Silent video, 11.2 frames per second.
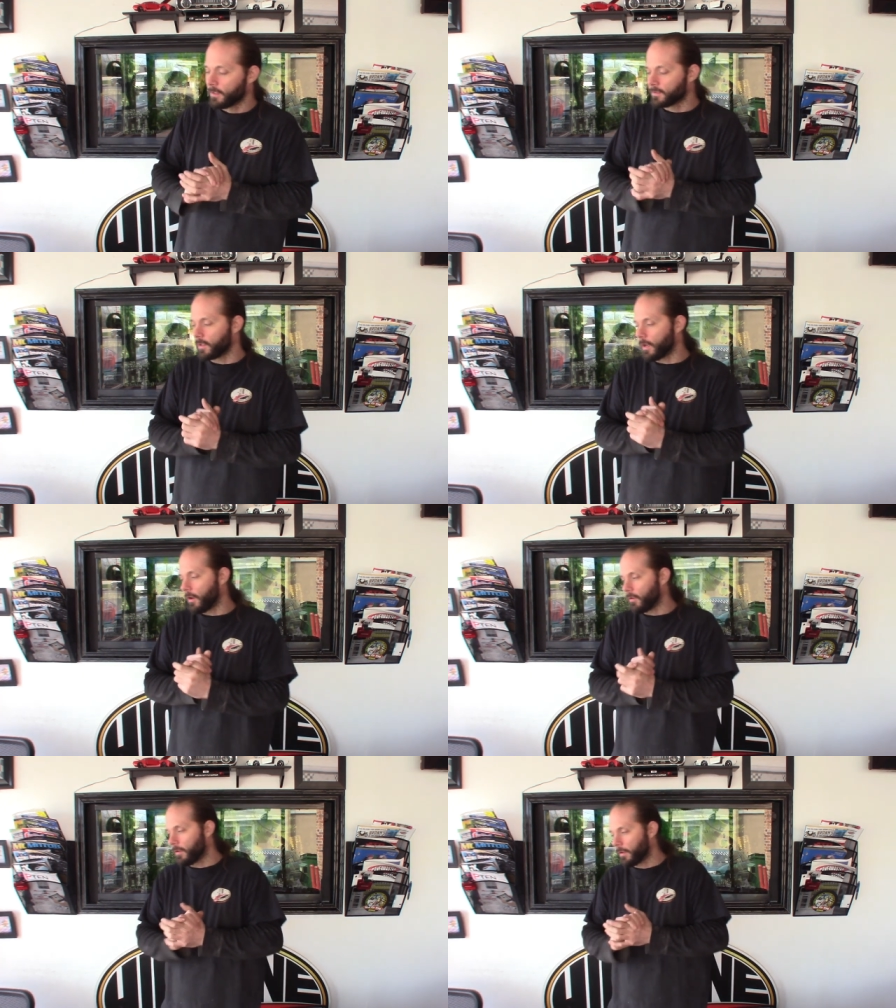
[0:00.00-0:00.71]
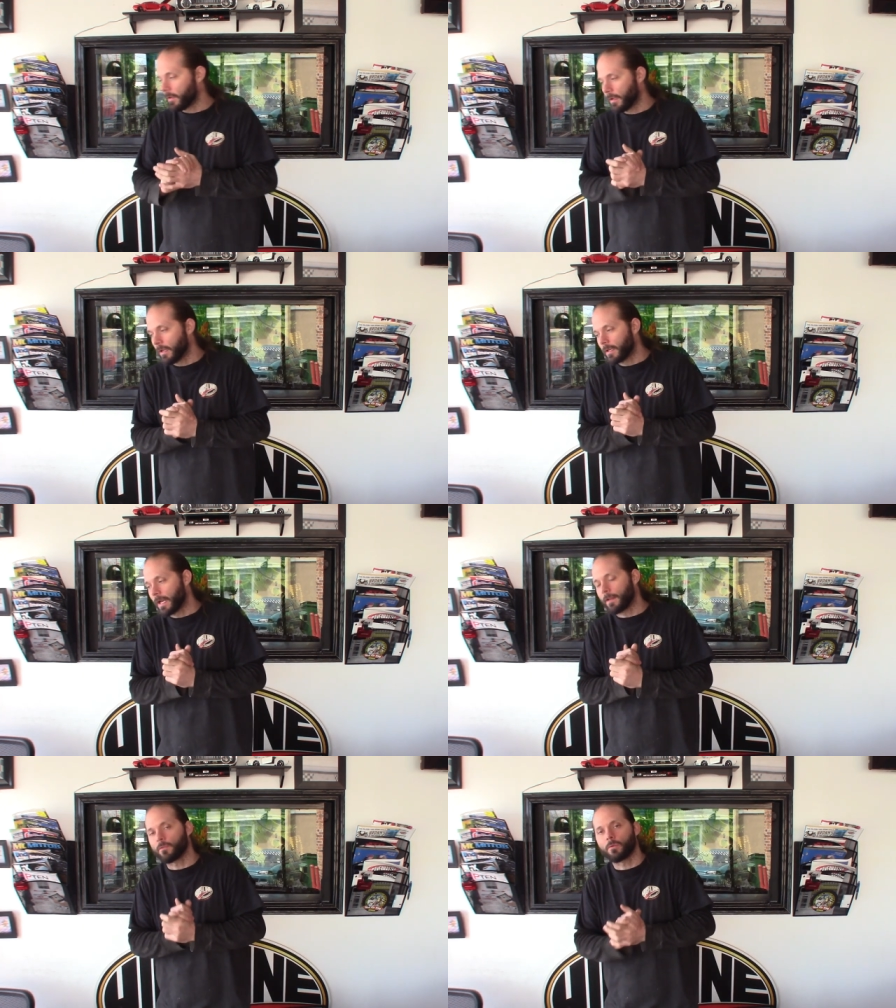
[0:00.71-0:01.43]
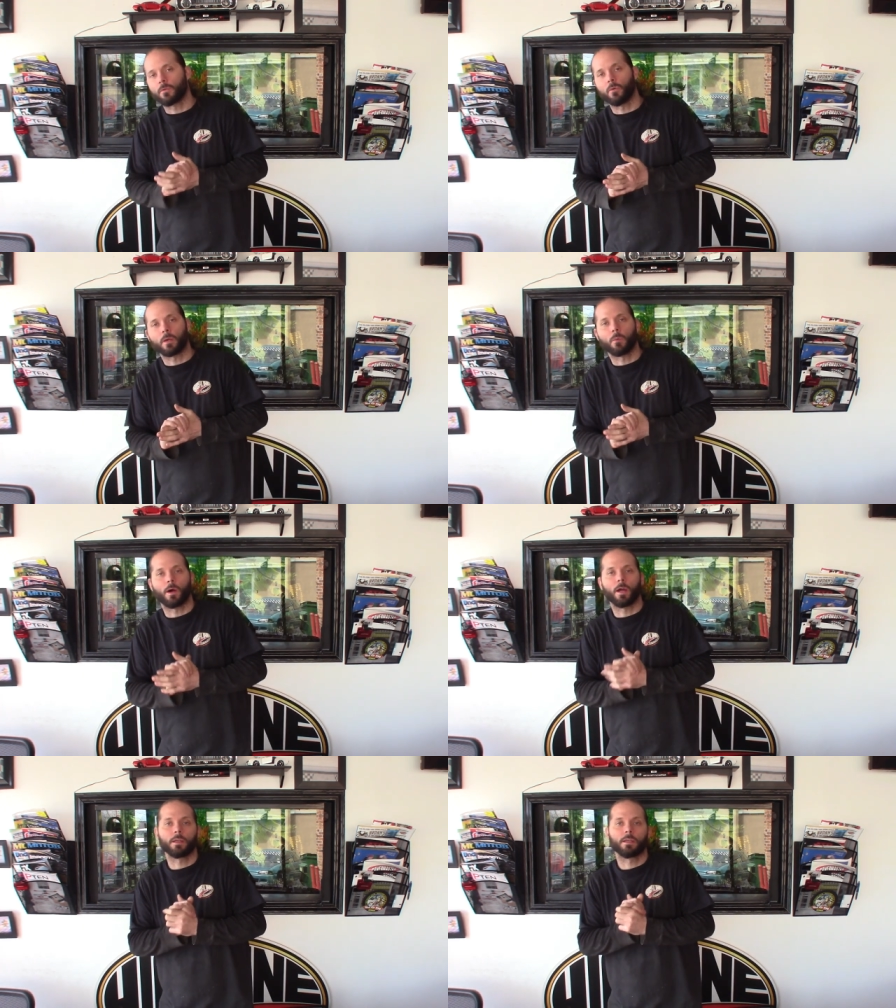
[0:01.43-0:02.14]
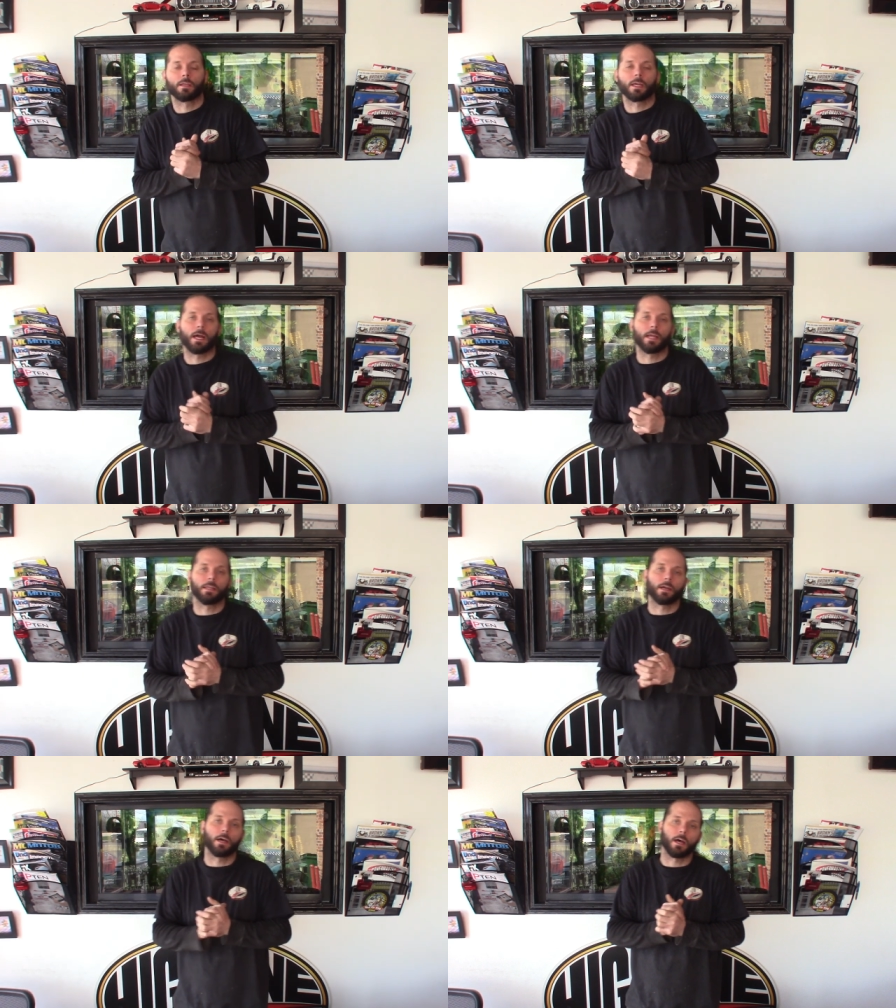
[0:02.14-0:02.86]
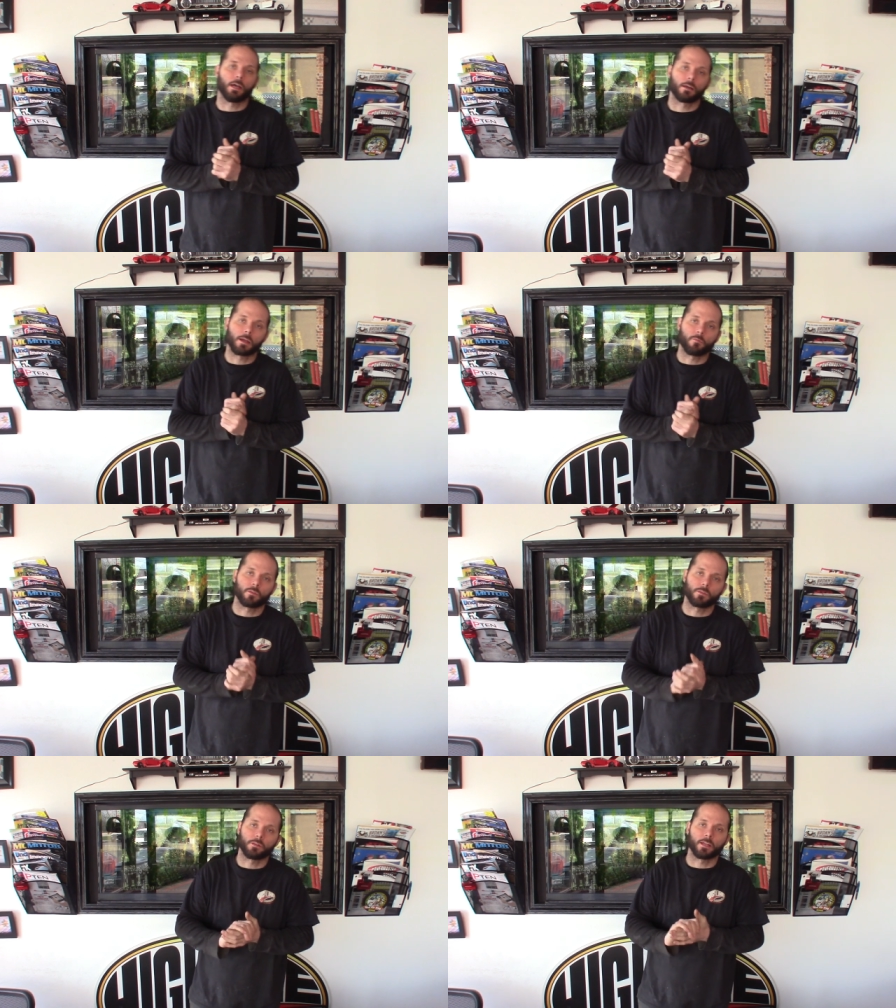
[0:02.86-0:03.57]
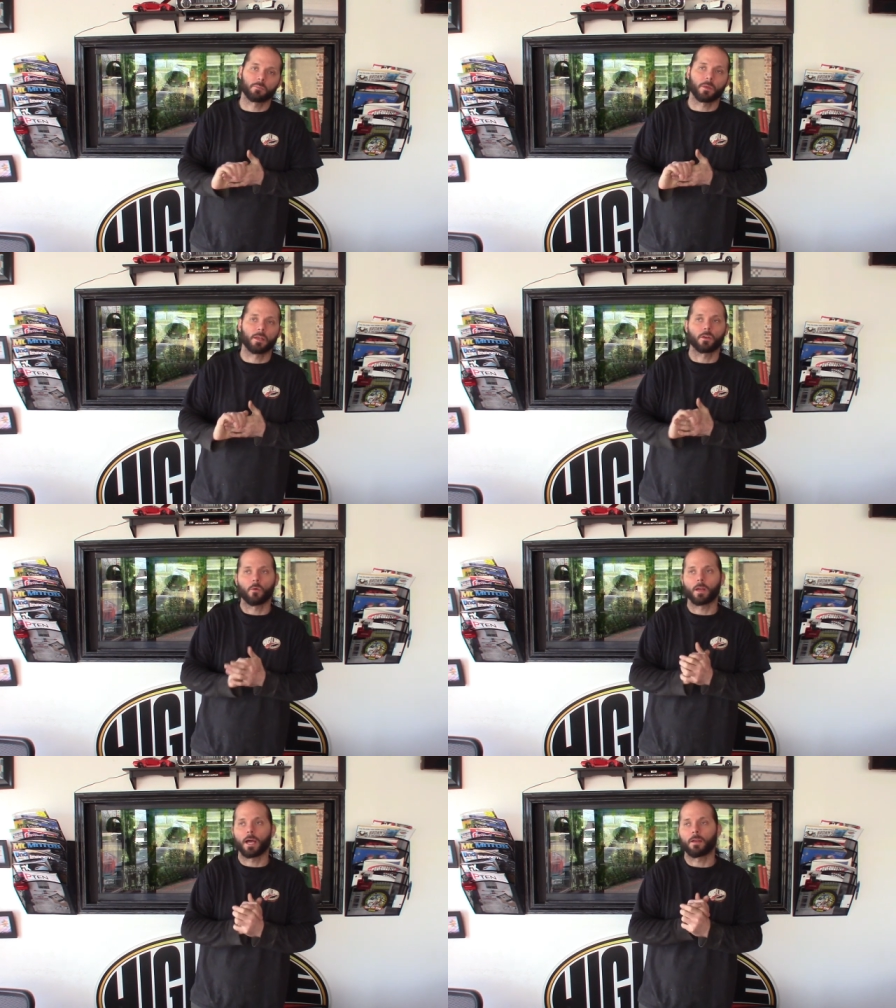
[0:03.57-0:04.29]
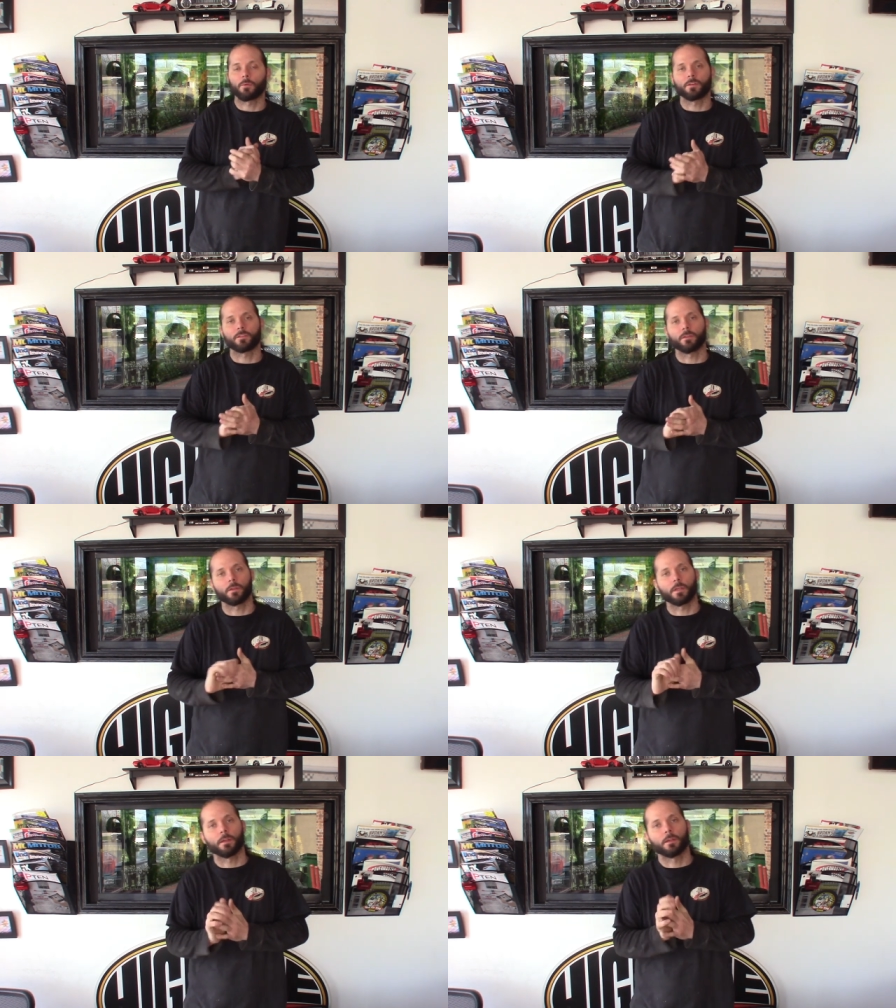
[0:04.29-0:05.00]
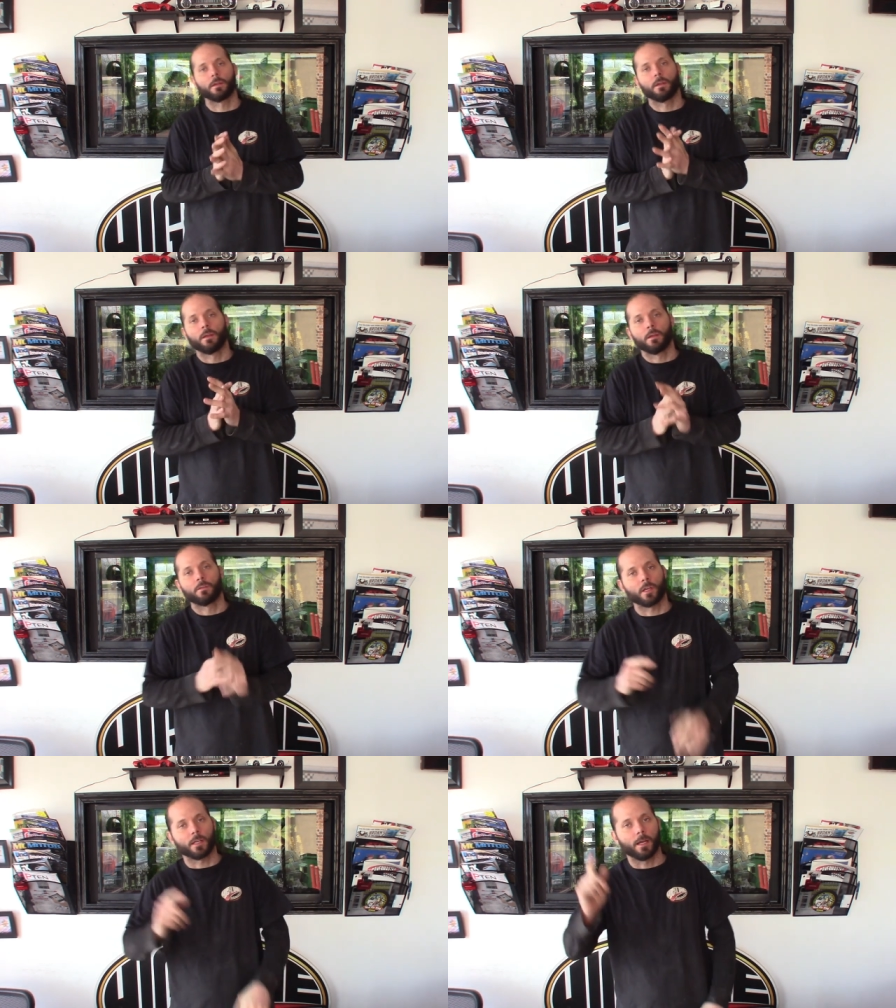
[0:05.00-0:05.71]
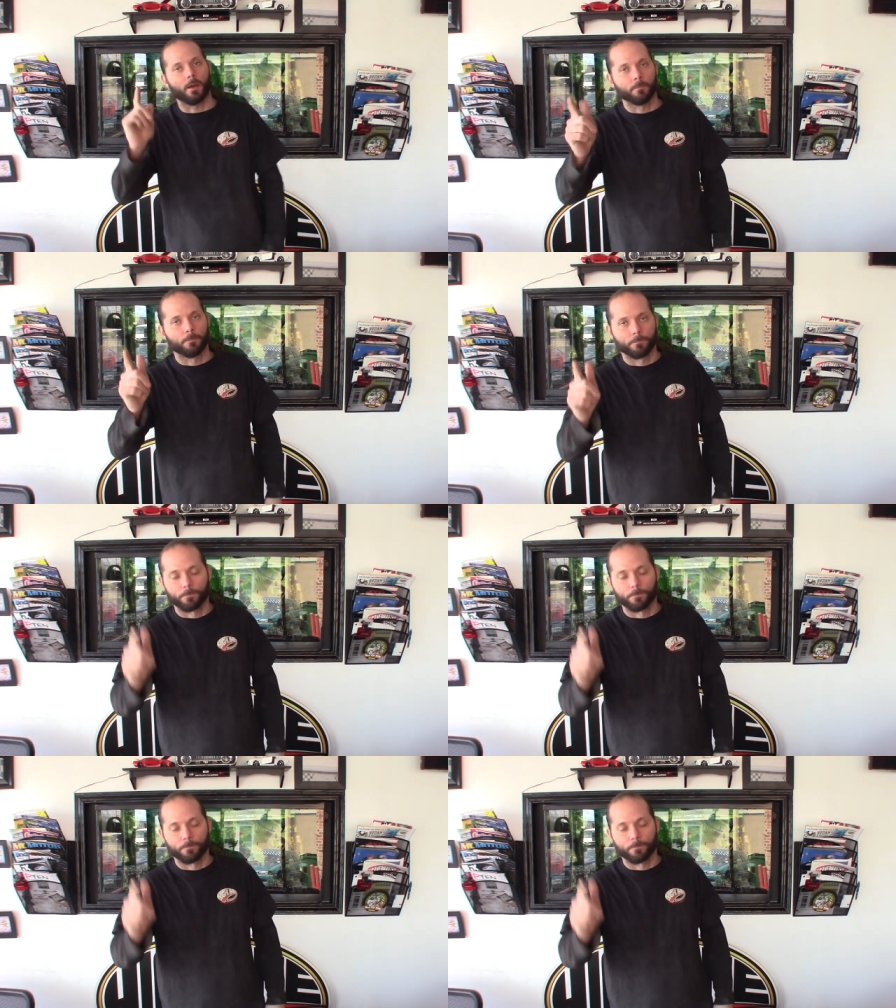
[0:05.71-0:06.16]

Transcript: So, got to do a quick one on uh, everything that's been going on recently. Check it out.